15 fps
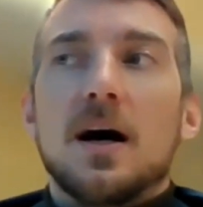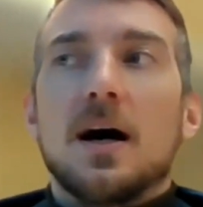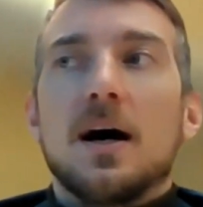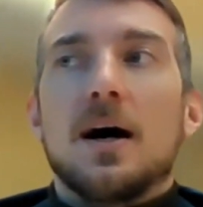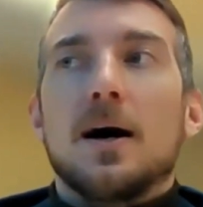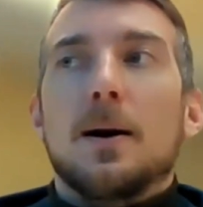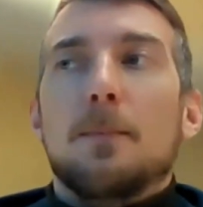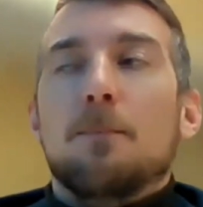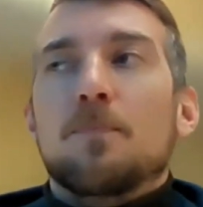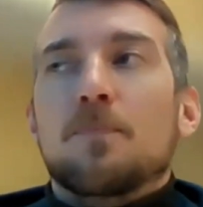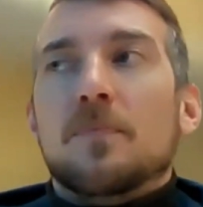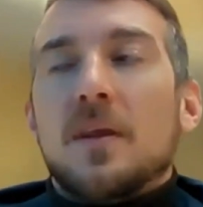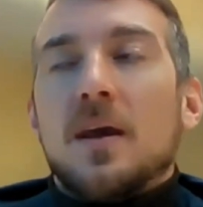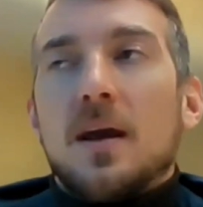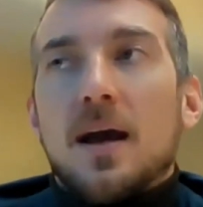And
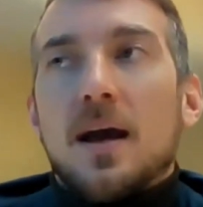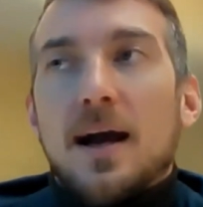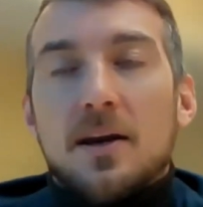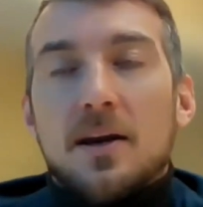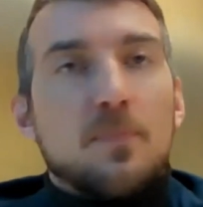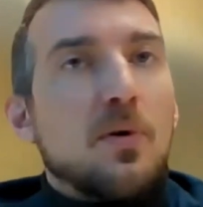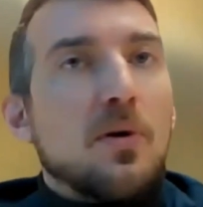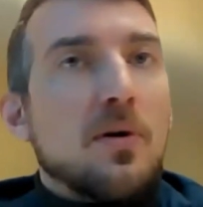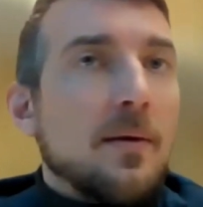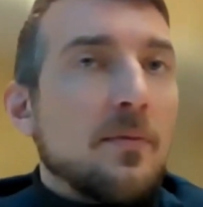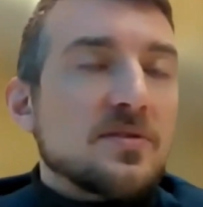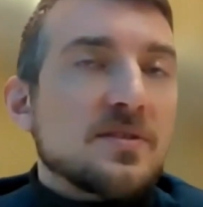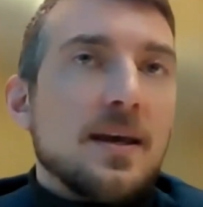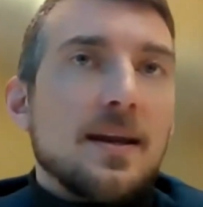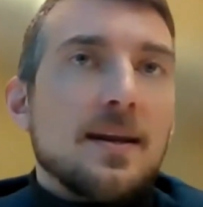our program
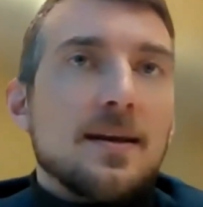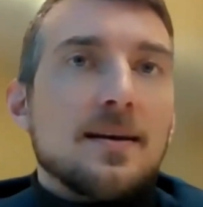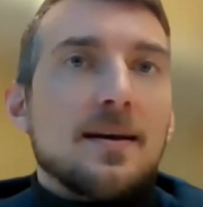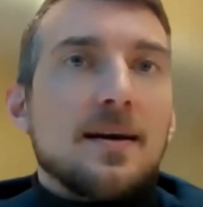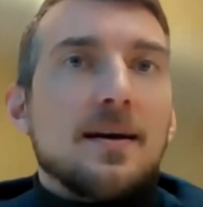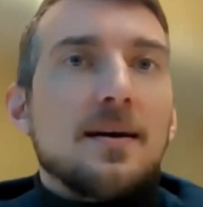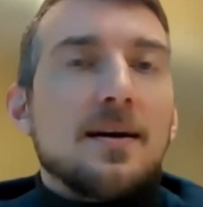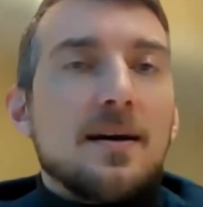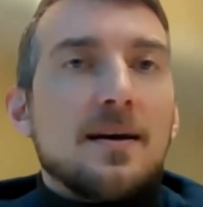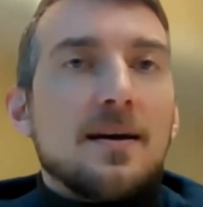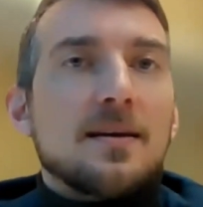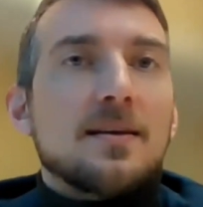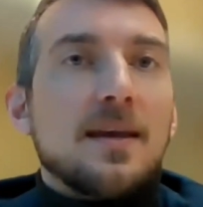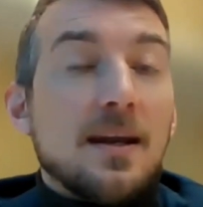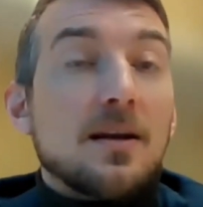was getting
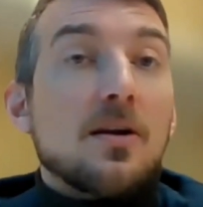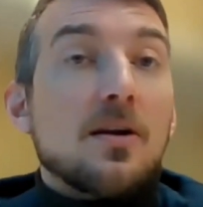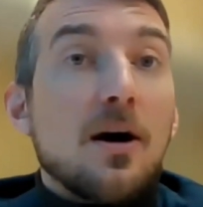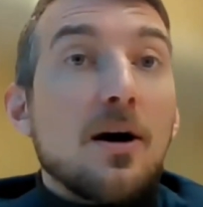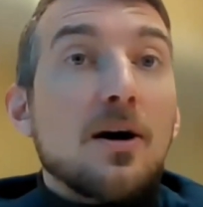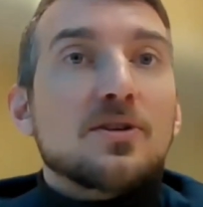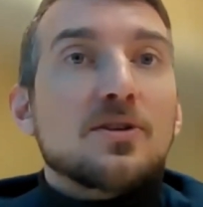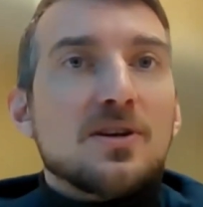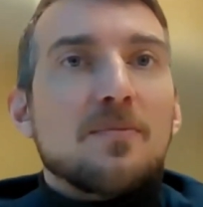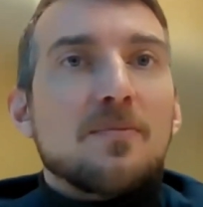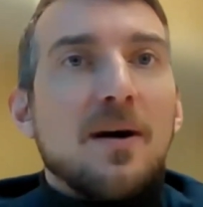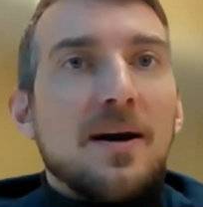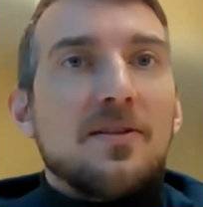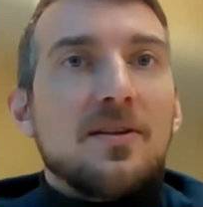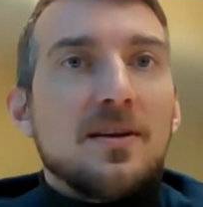larger
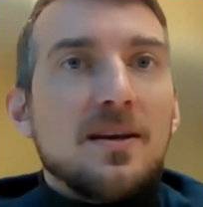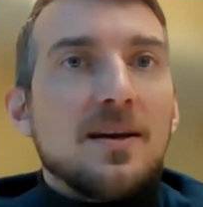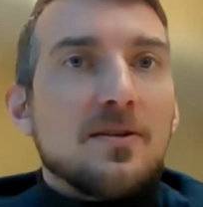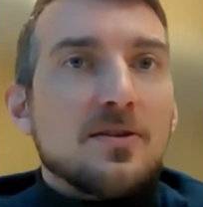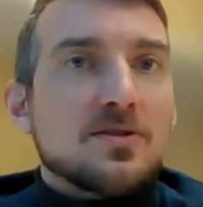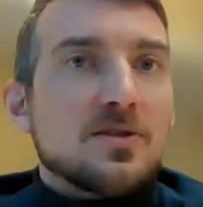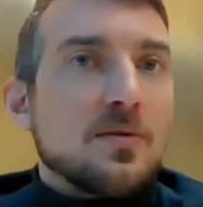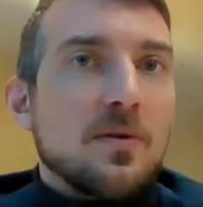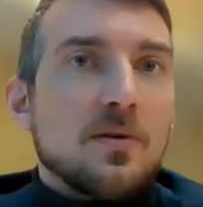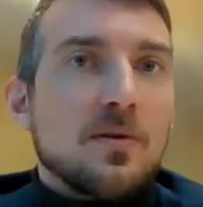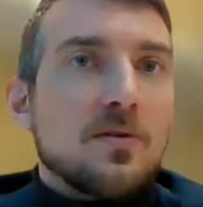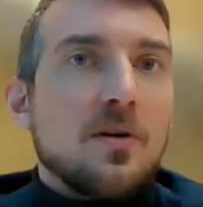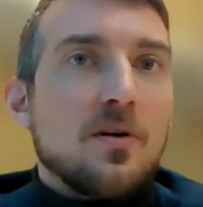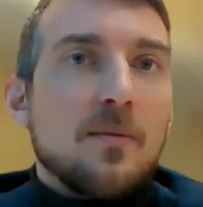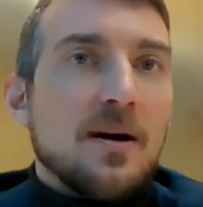by the year. So we were
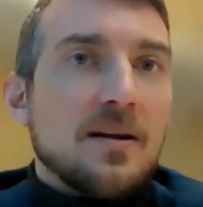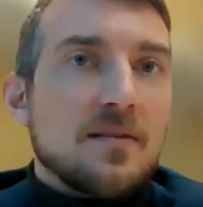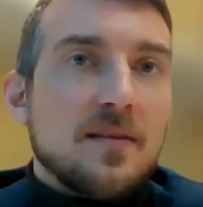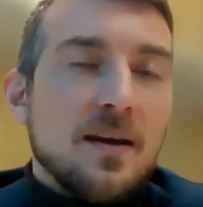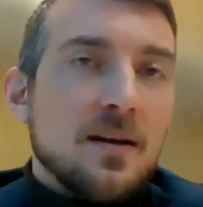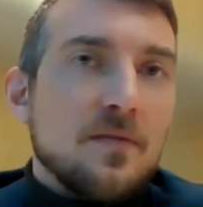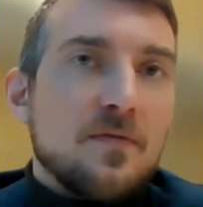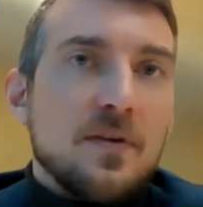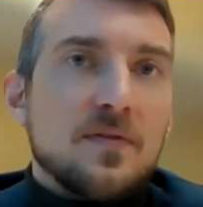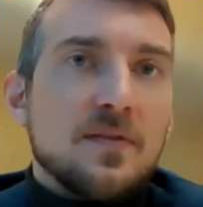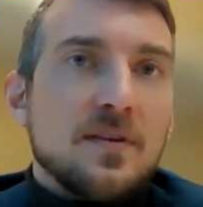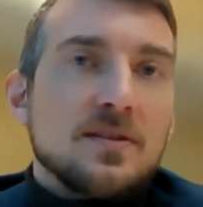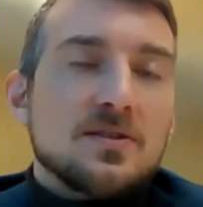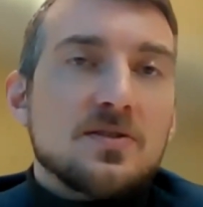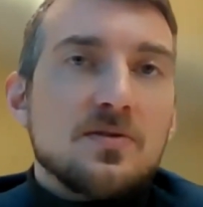growing about 10 to
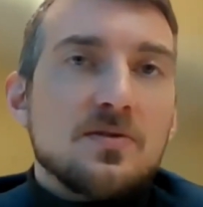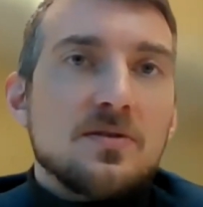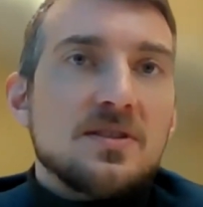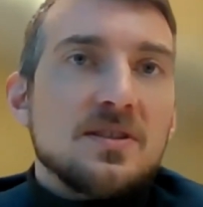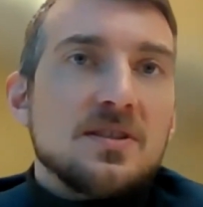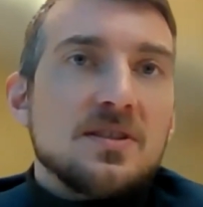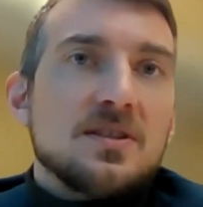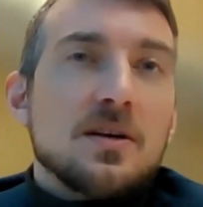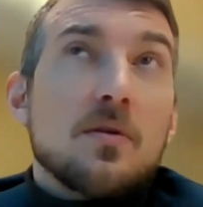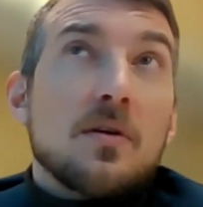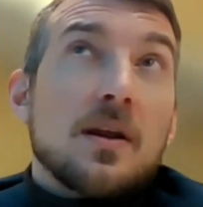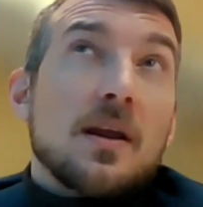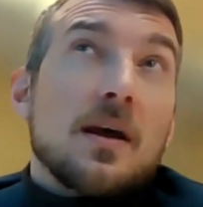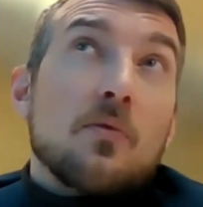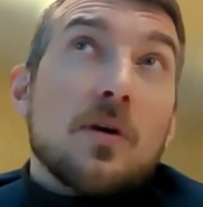15 students each
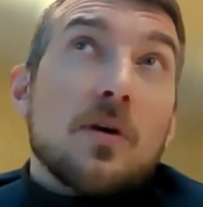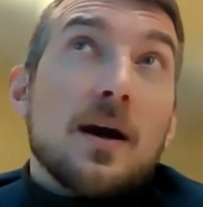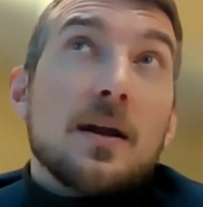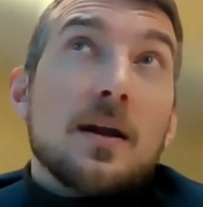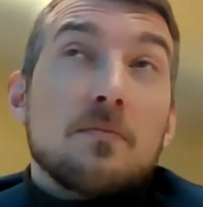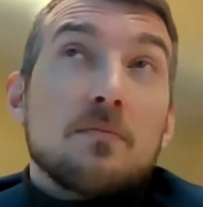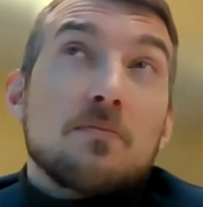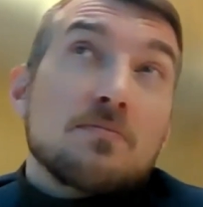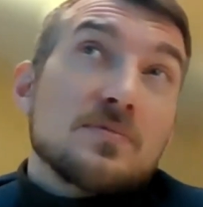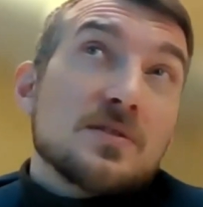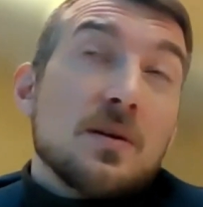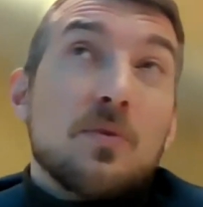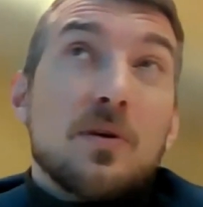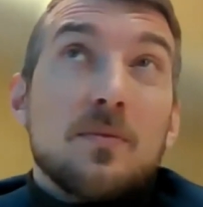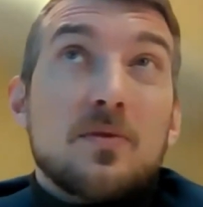year. We're at
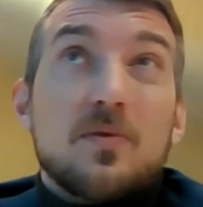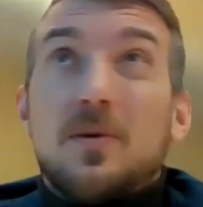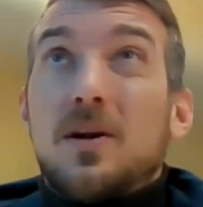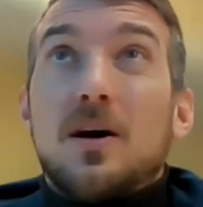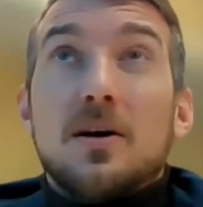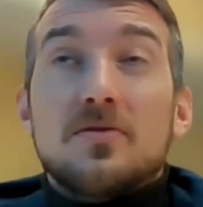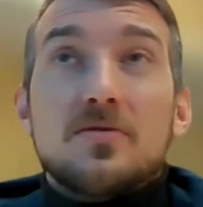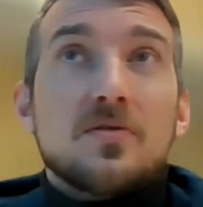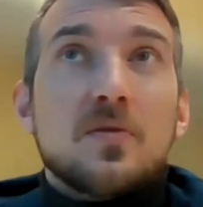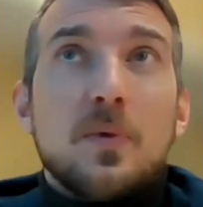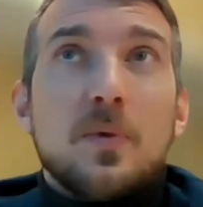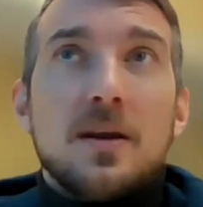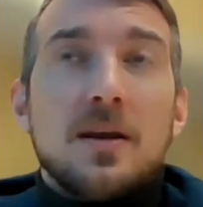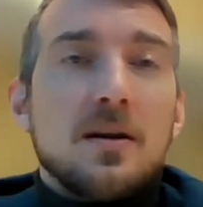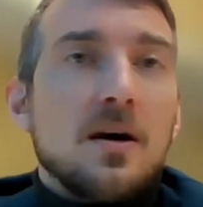somewhere between
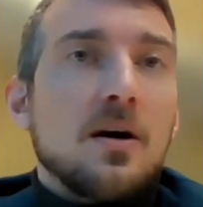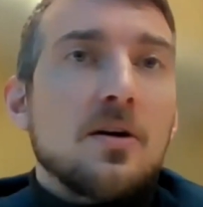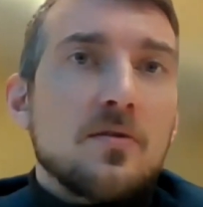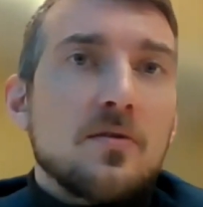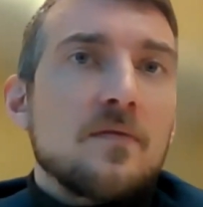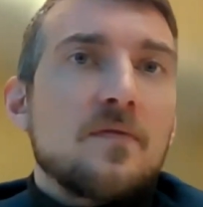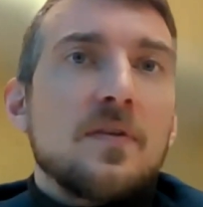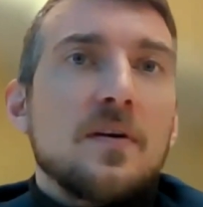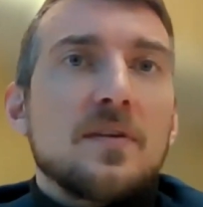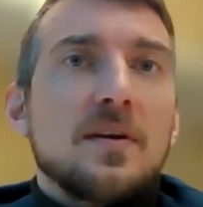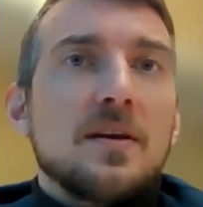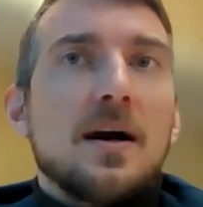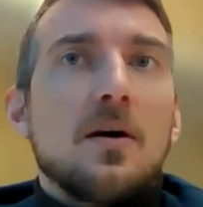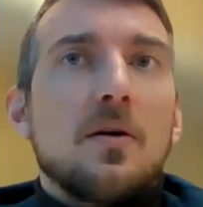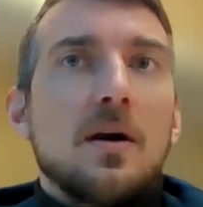120 and 150
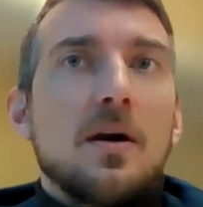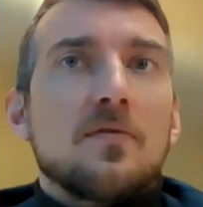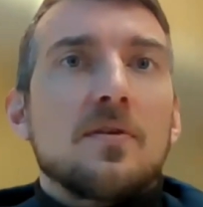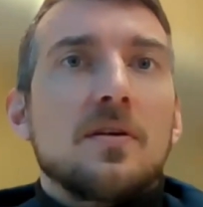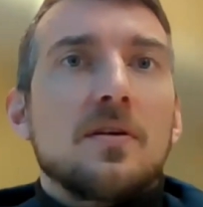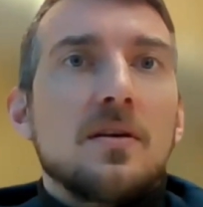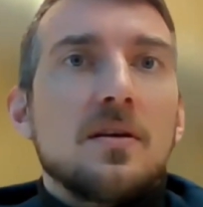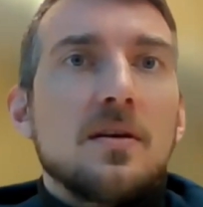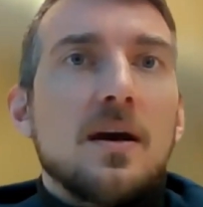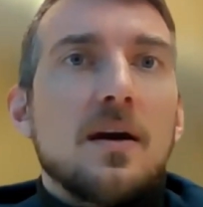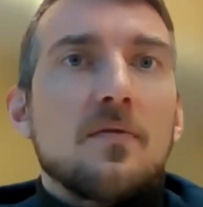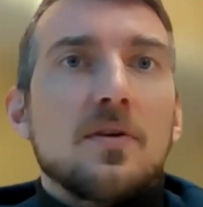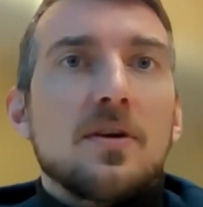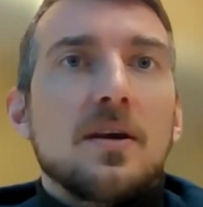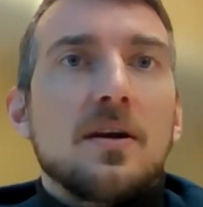now
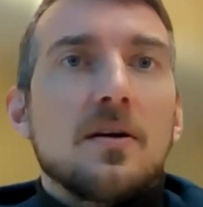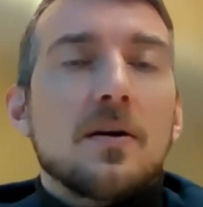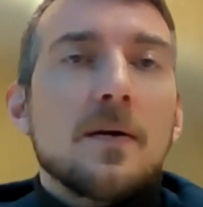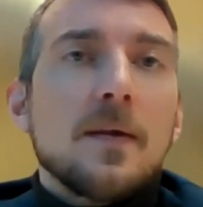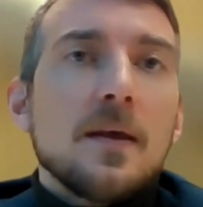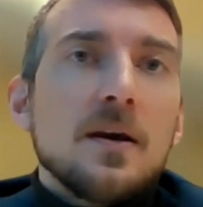every year.